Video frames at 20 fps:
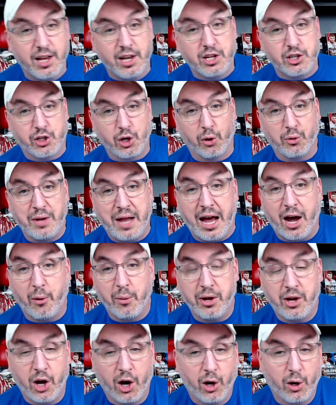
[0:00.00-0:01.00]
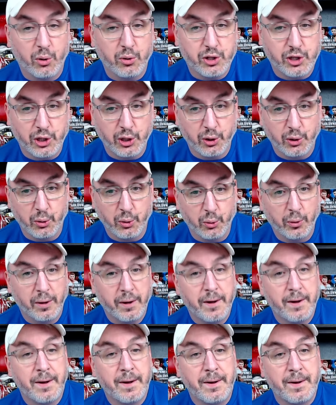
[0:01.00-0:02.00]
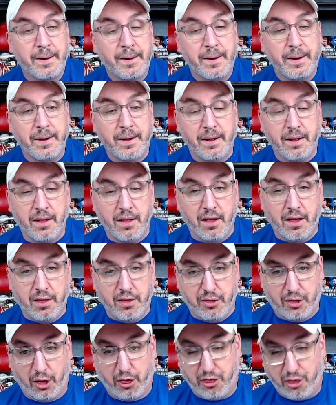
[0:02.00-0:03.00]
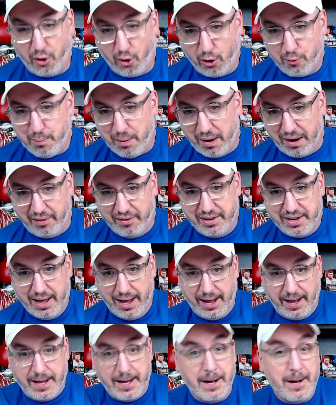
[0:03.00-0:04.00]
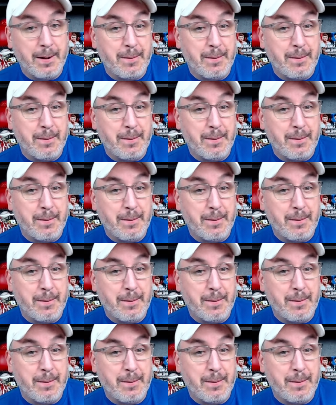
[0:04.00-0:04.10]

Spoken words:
So now we go to the third bet of the day.